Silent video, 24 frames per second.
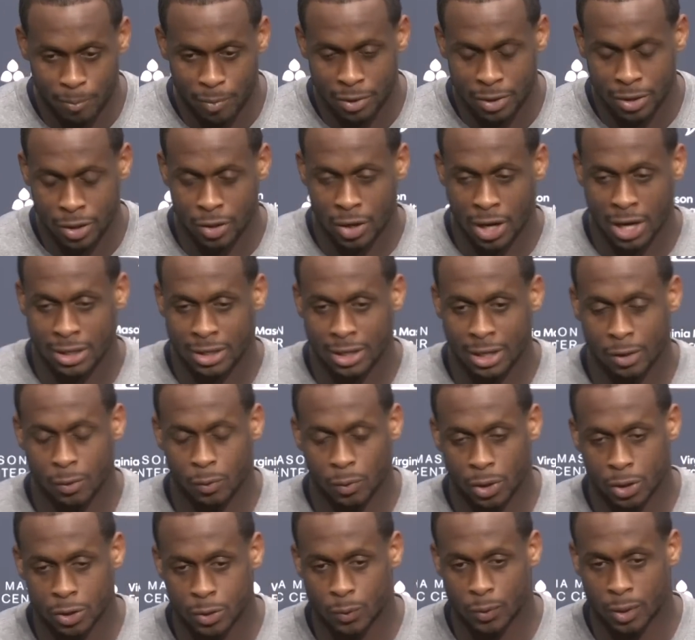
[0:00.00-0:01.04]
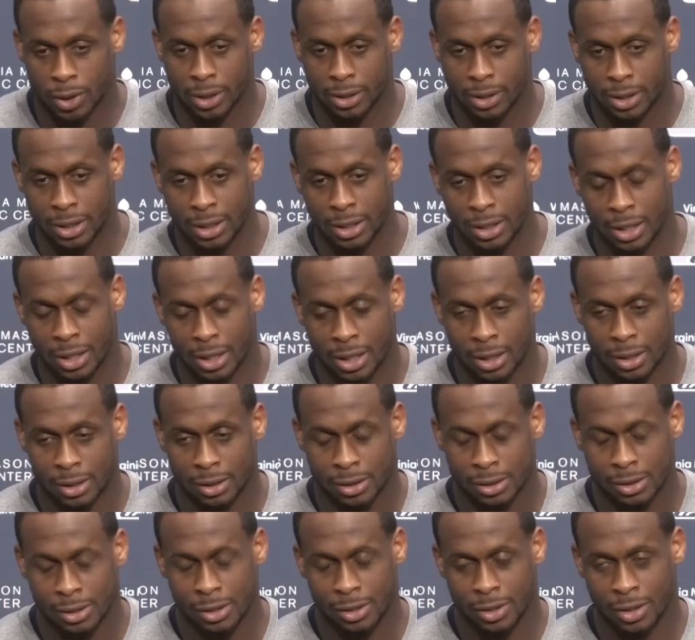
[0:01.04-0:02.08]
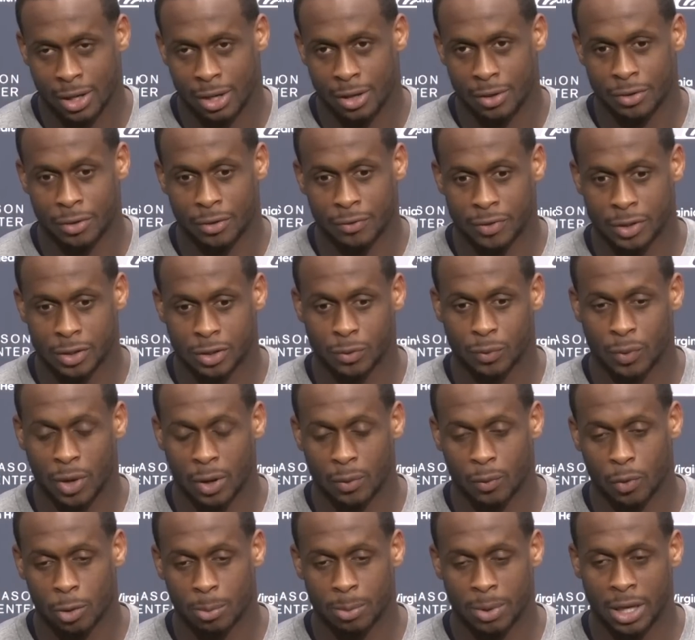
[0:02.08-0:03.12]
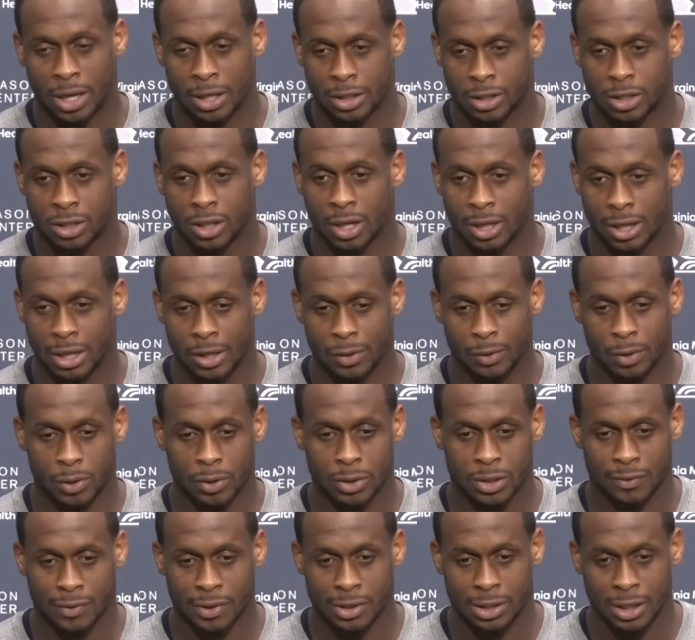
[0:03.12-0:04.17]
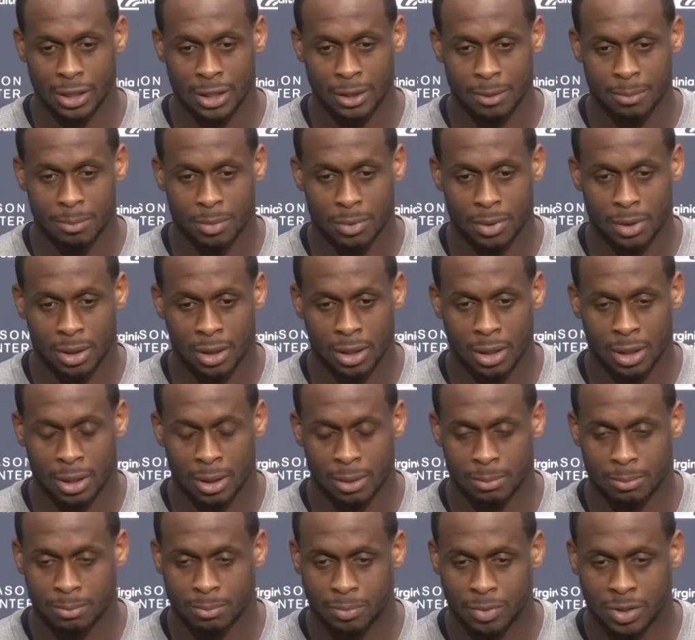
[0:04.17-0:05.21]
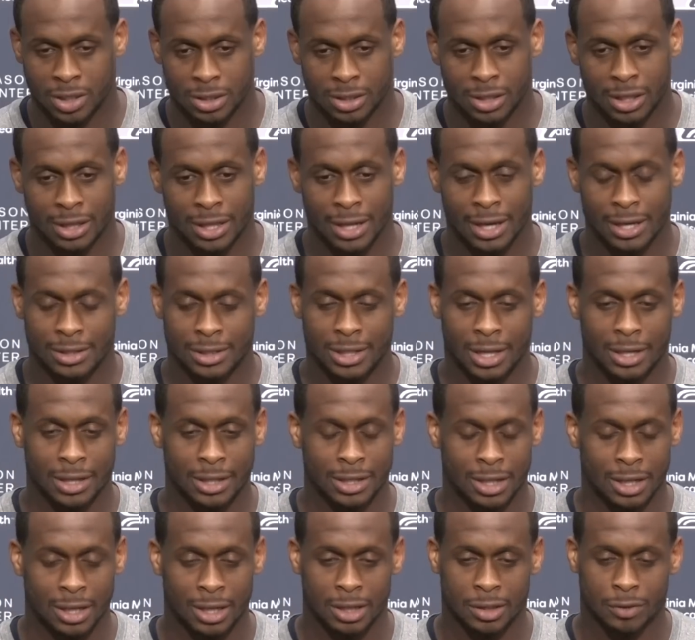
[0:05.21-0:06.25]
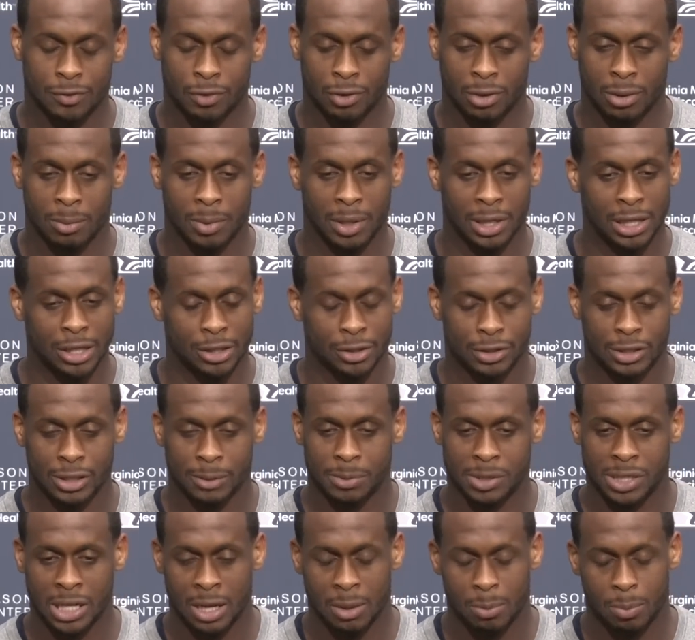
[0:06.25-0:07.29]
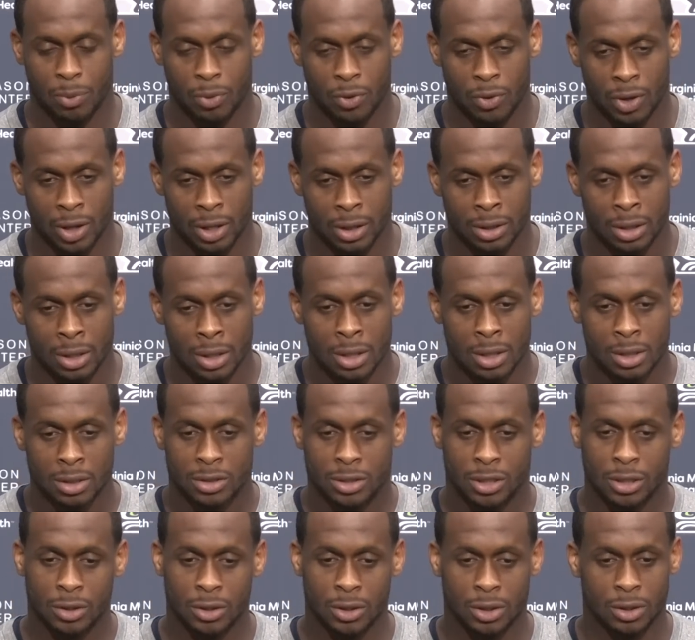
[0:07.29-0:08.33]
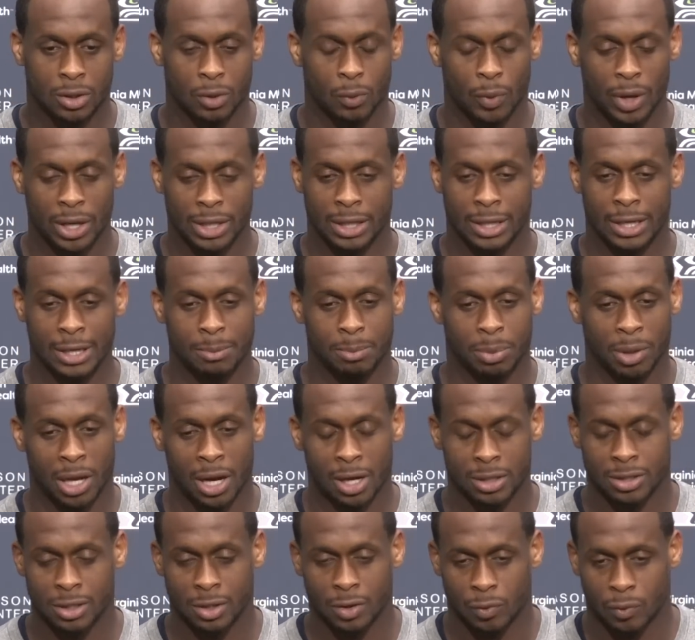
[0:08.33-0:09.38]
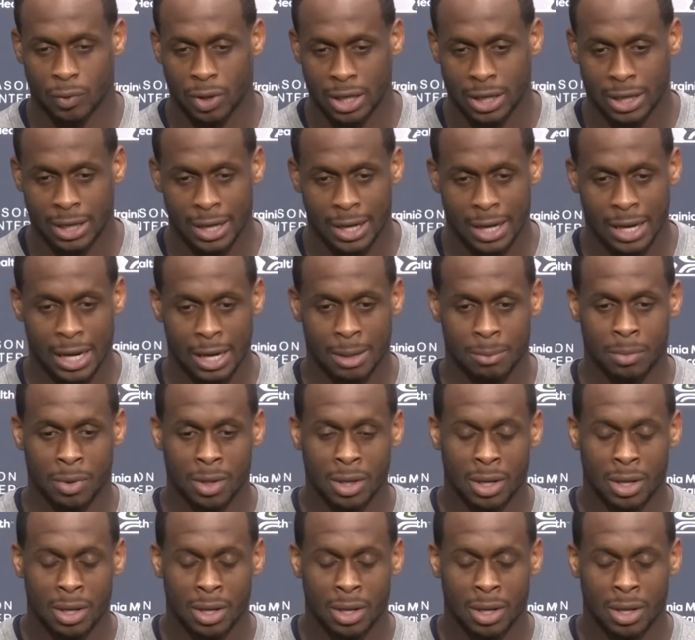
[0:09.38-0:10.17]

You know, I think Will's one of the, you know, I don't know if this is the right word, but unsung heroes of the team. Just the things that he does from a leadership standpoint to the way that he blocks in the run game.